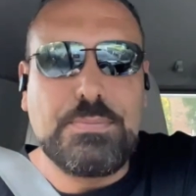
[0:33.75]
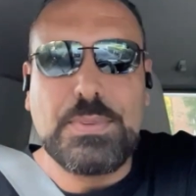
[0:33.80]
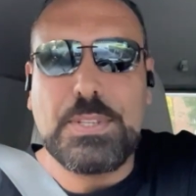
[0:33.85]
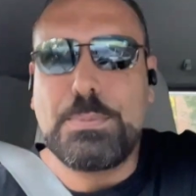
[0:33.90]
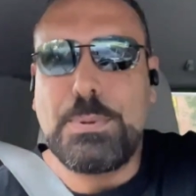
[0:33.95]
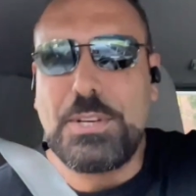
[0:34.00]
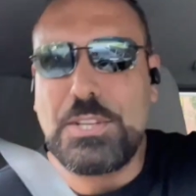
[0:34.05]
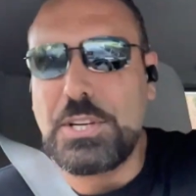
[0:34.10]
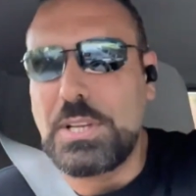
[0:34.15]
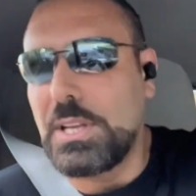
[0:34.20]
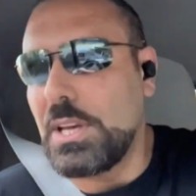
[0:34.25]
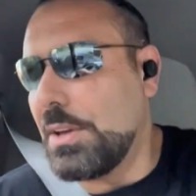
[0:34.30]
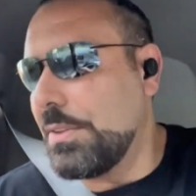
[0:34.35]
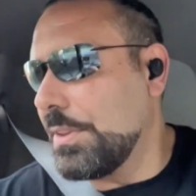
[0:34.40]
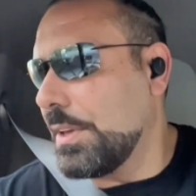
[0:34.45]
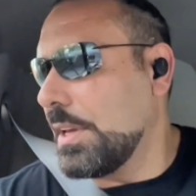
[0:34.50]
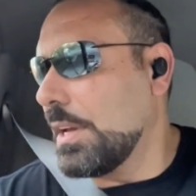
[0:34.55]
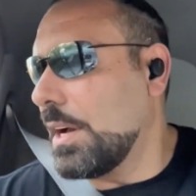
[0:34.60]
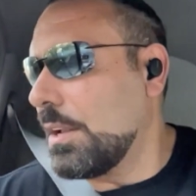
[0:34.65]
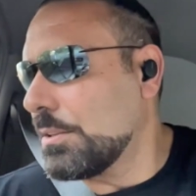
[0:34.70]
especially on
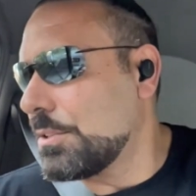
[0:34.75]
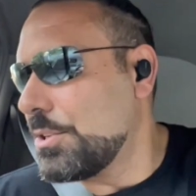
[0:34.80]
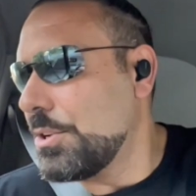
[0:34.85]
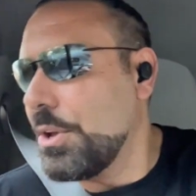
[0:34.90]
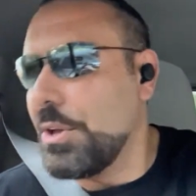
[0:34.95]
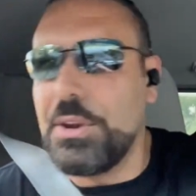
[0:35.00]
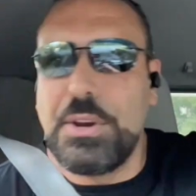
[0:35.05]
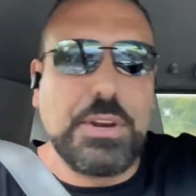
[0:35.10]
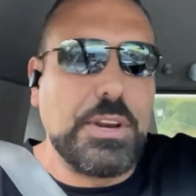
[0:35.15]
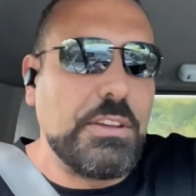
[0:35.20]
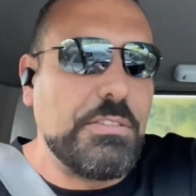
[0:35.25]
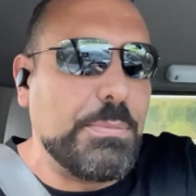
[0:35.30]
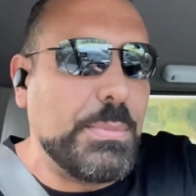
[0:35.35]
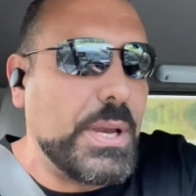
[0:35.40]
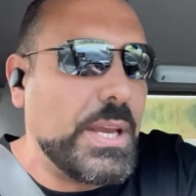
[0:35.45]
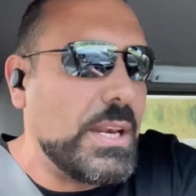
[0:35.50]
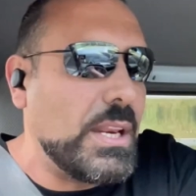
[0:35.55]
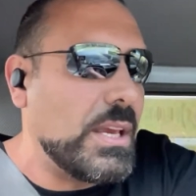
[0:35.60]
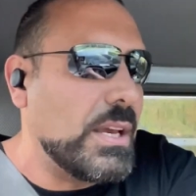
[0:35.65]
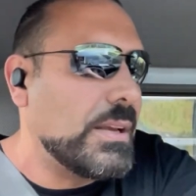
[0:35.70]
the alternative
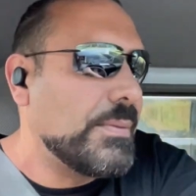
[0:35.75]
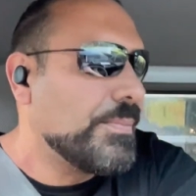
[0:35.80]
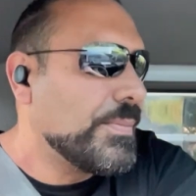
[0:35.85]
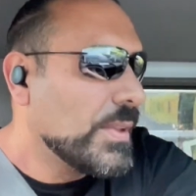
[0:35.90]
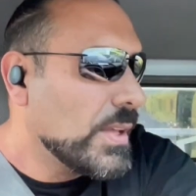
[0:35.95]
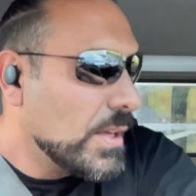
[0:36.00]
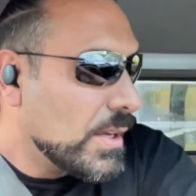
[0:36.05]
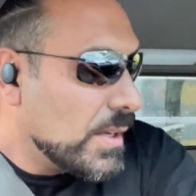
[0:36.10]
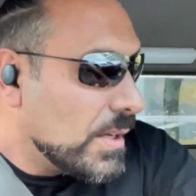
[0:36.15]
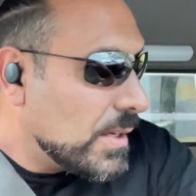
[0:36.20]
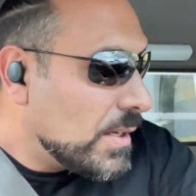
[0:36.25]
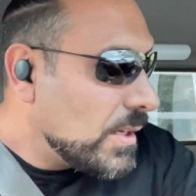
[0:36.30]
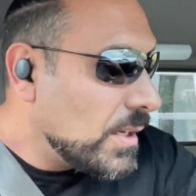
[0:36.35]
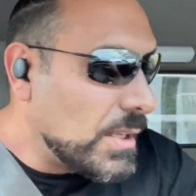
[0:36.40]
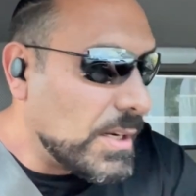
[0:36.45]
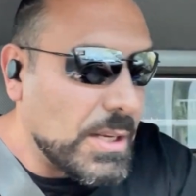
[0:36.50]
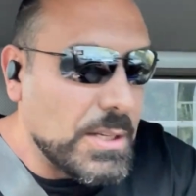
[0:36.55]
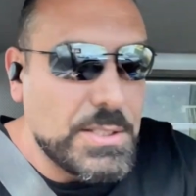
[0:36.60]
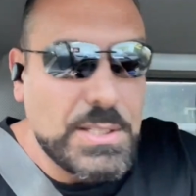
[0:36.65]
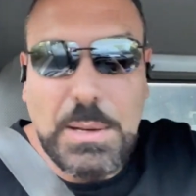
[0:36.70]
media. You
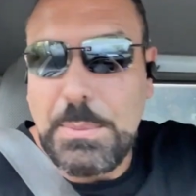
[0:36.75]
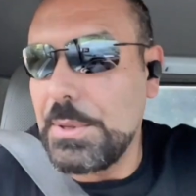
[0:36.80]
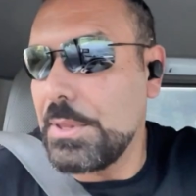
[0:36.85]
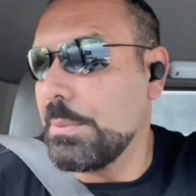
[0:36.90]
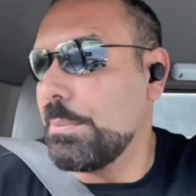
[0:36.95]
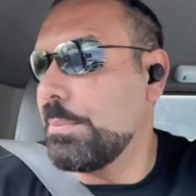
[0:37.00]
know, some of the